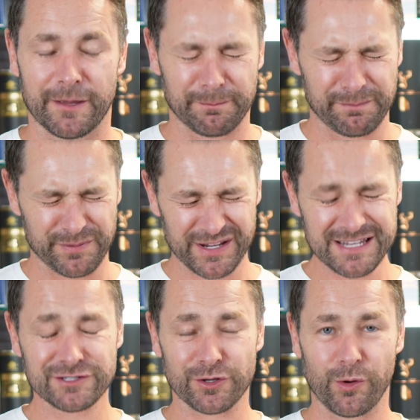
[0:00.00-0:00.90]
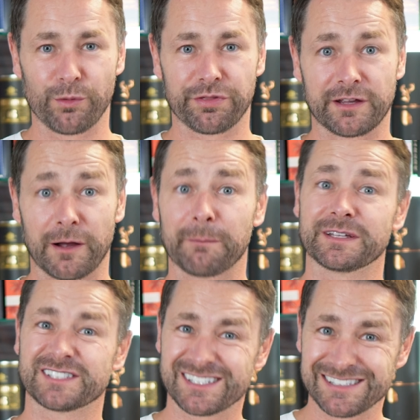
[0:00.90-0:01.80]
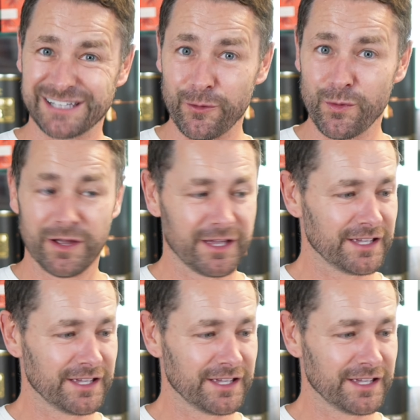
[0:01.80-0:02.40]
It brightens the whole thing up, but still,